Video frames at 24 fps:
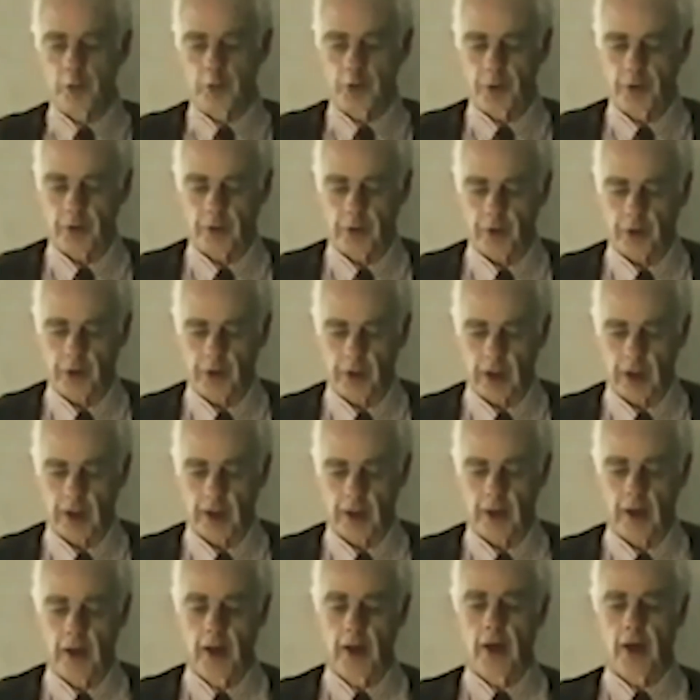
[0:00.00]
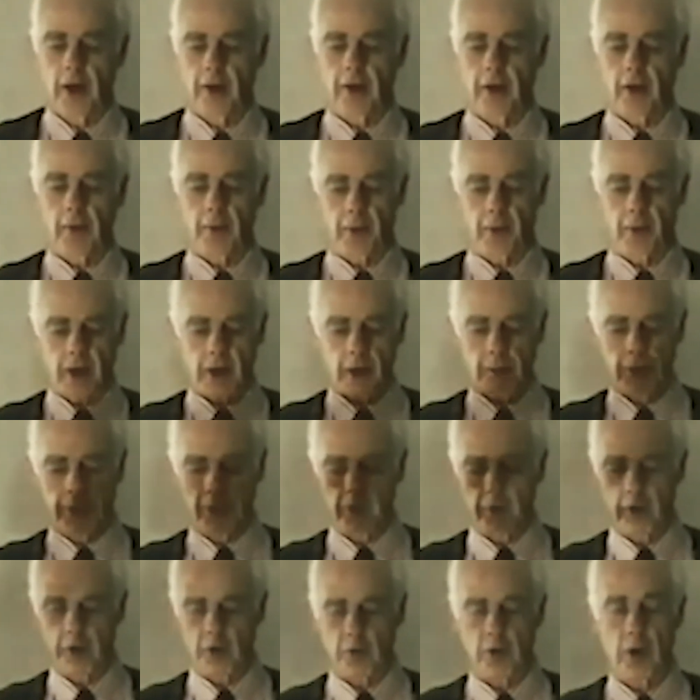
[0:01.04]
movement of the sun, then
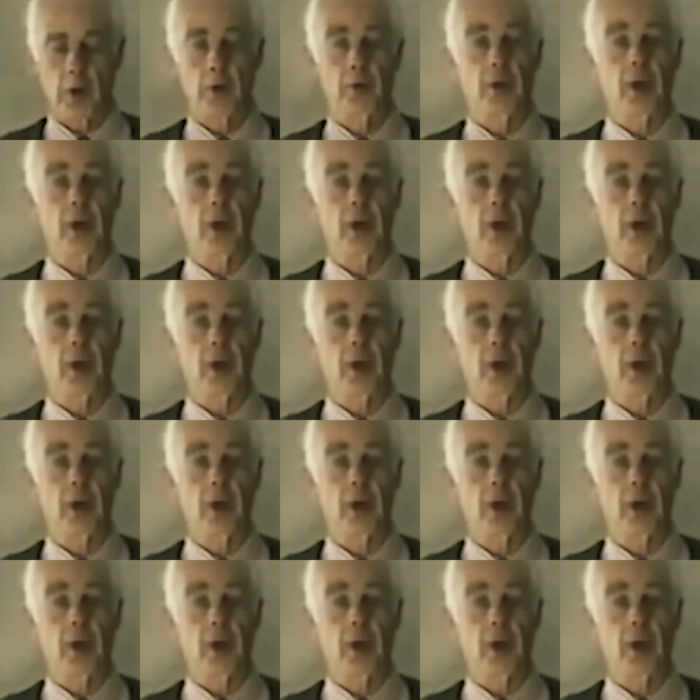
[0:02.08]
becomes in the